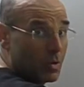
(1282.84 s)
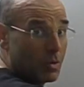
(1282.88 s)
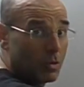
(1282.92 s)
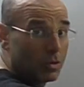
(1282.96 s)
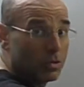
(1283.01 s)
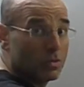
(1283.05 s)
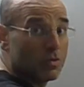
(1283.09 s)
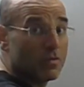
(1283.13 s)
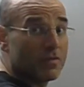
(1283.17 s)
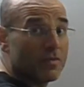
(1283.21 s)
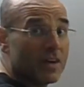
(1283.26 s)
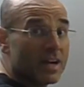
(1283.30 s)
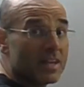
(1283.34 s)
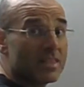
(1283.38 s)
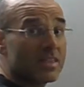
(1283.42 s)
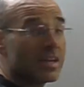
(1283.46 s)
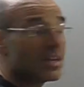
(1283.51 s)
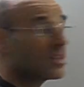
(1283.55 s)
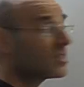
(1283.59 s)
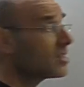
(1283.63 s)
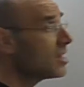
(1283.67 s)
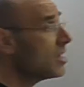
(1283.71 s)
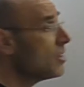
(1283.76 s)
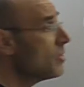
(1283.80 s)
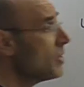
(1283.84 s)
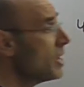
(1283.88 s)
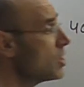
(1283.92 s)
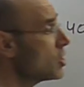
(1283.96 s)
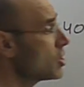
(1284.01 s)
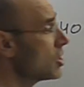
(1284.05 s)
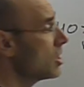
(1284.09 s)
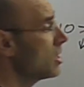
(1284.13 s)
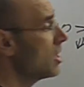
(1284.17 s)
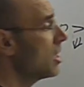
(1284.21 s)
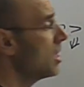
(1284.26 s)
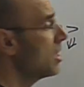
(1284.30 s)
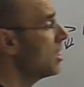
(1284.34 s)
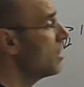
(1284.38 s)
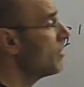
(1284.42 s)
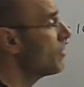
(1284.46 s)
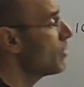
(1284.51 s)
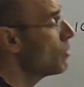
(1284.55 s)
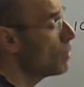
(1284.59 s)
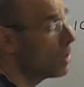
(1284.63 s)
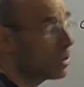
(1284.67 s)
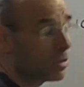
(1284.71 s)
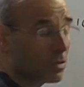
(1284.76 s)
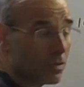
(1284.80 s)
we want to find the acceleration. And if
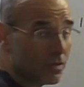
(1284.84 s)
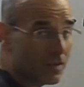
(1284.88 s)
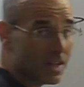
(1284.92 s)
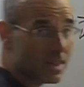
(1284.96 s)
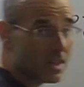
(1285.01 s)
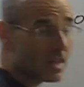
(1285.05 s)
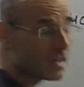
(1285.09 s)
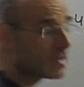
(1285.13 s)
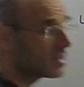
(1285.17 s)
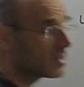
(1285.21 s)
we want to find the